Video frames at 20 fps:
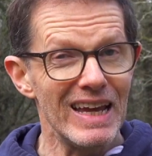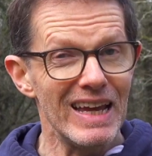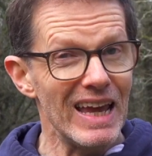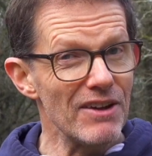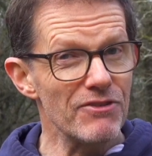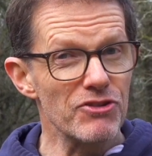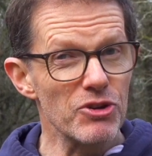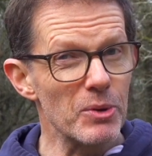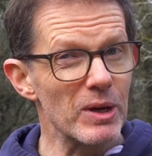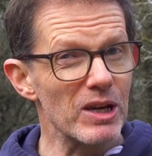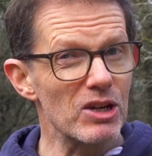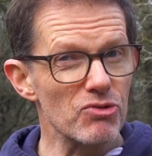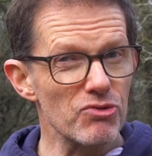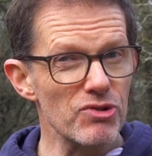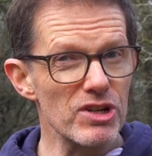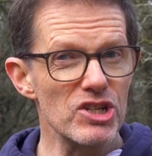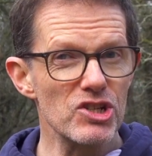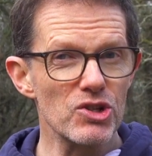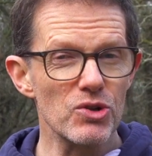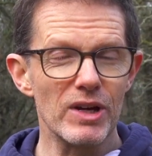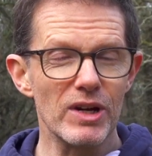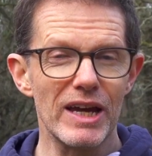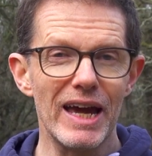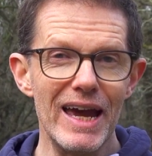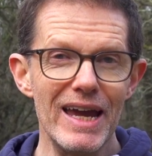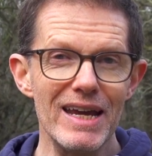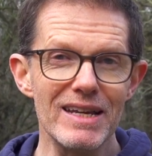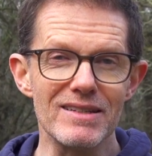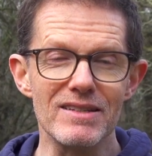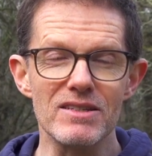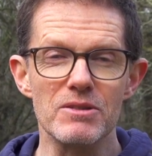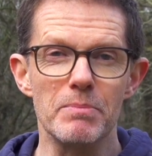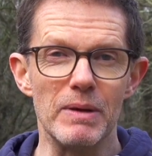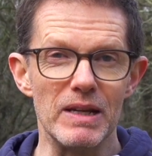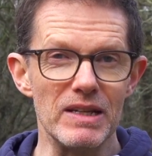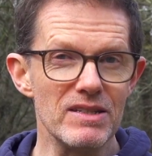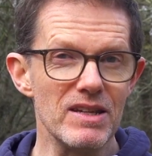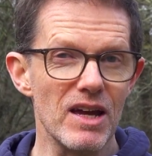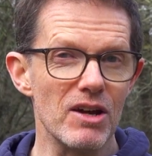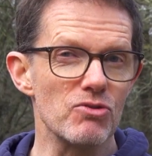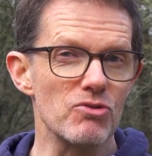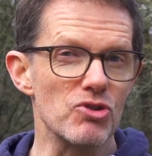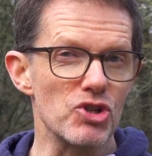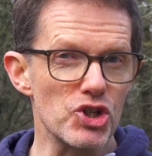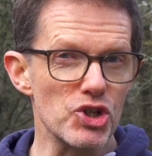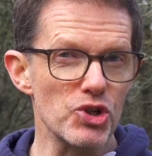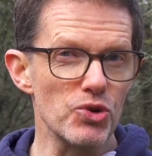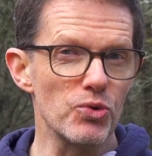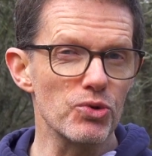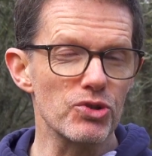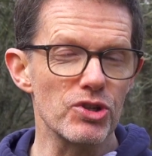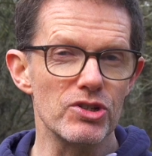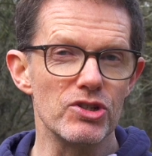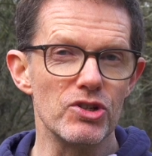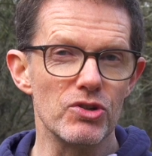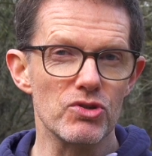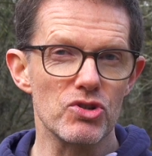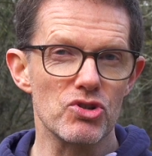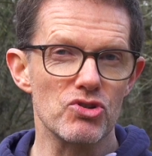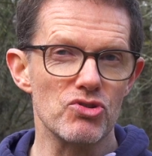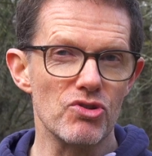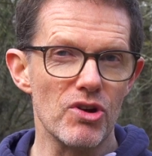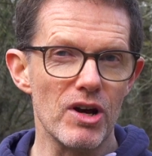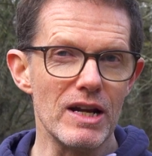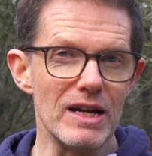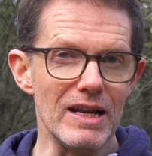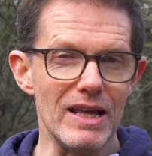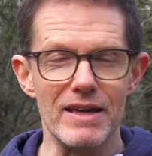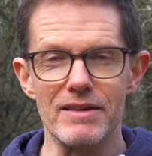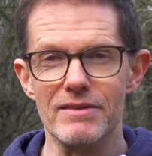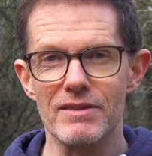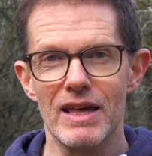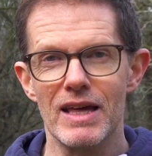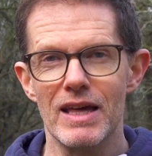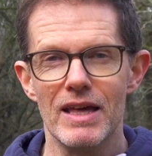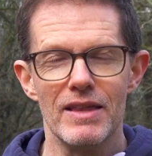If you increase your cadence but don't shorten your stride length,